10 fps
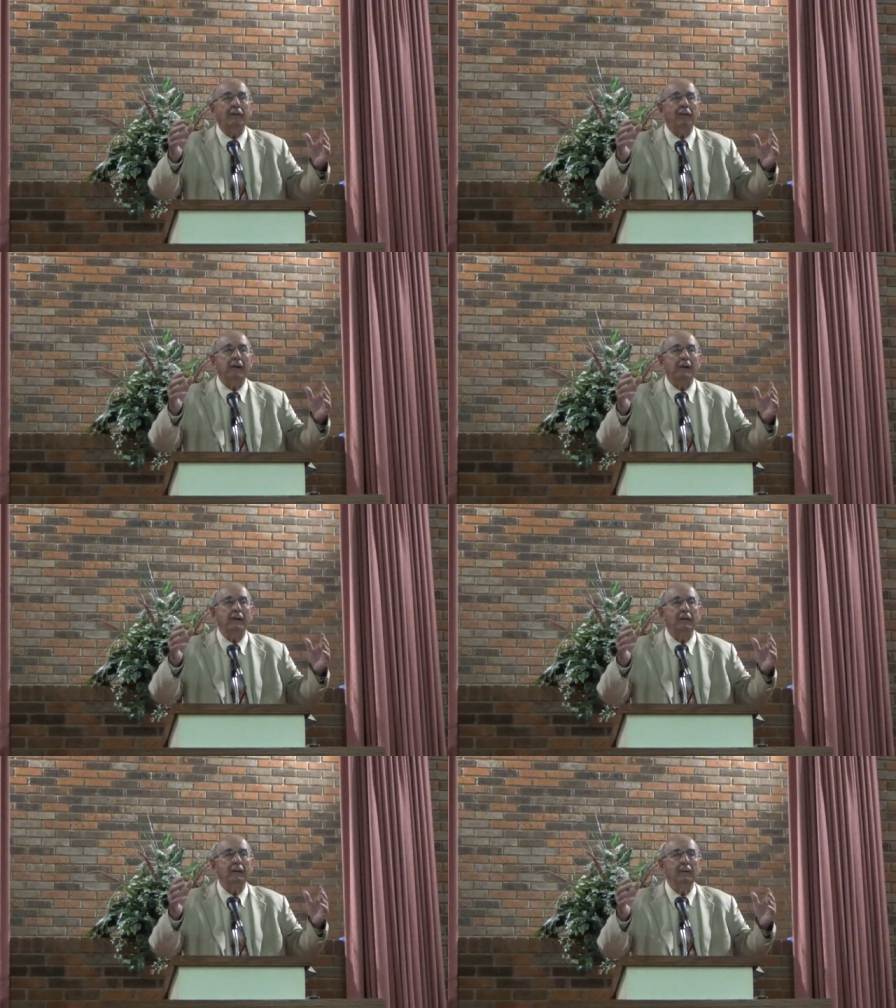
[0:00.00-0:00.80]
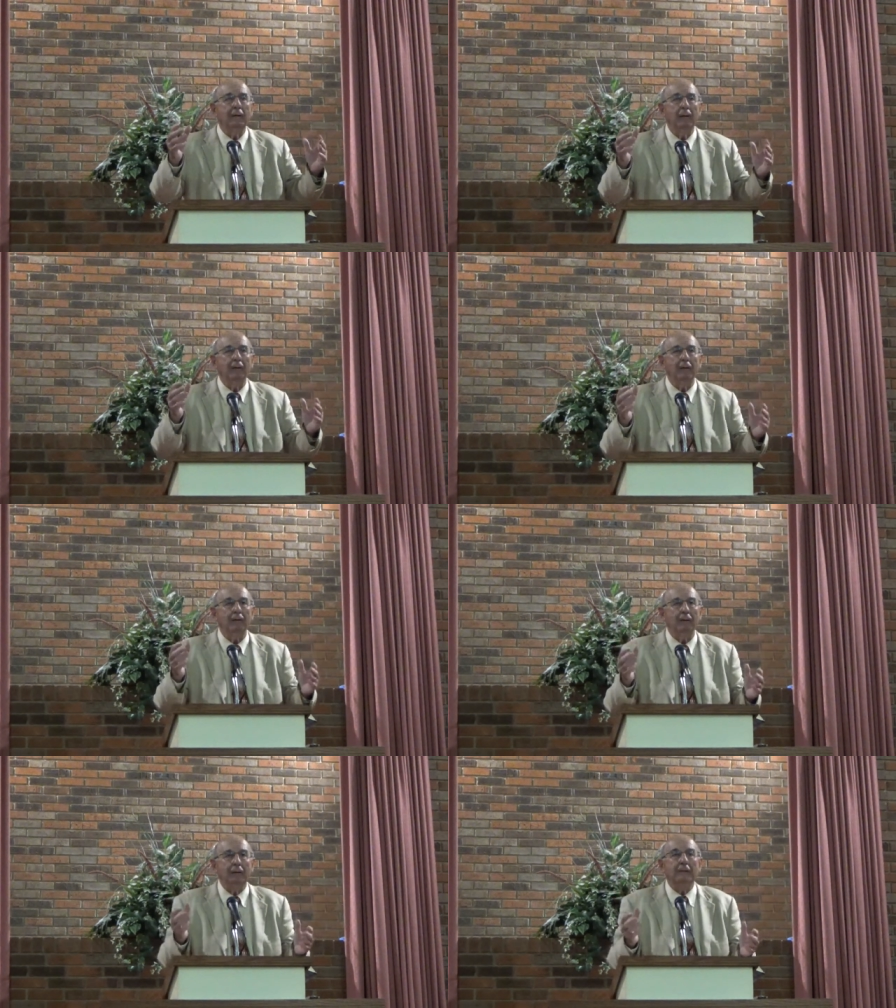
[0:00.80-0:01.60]
of the day and
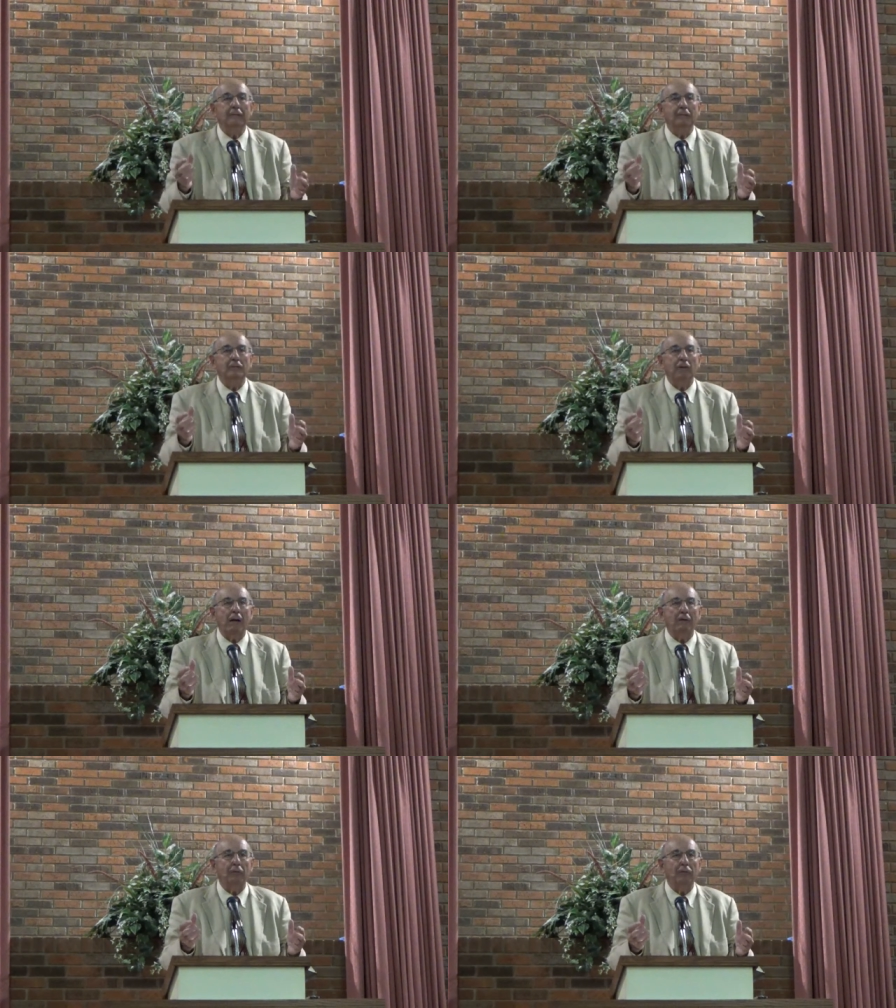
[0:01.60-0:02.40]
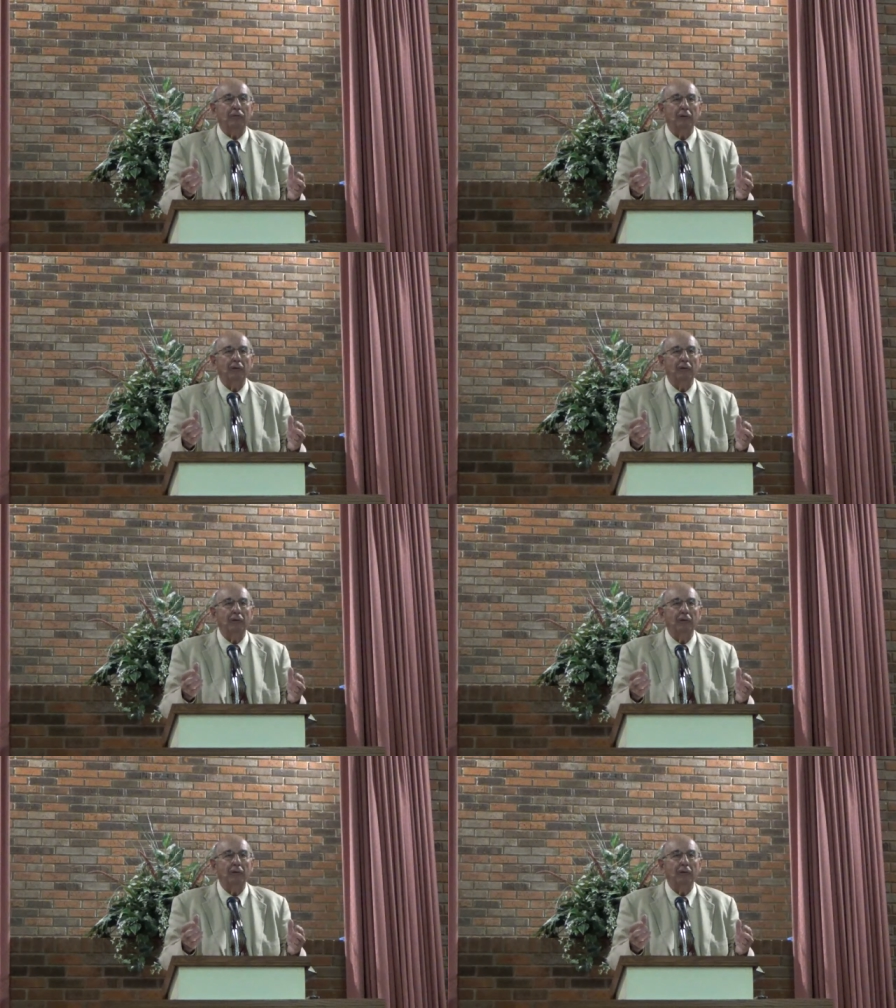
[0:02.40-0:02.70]
the evening shadows,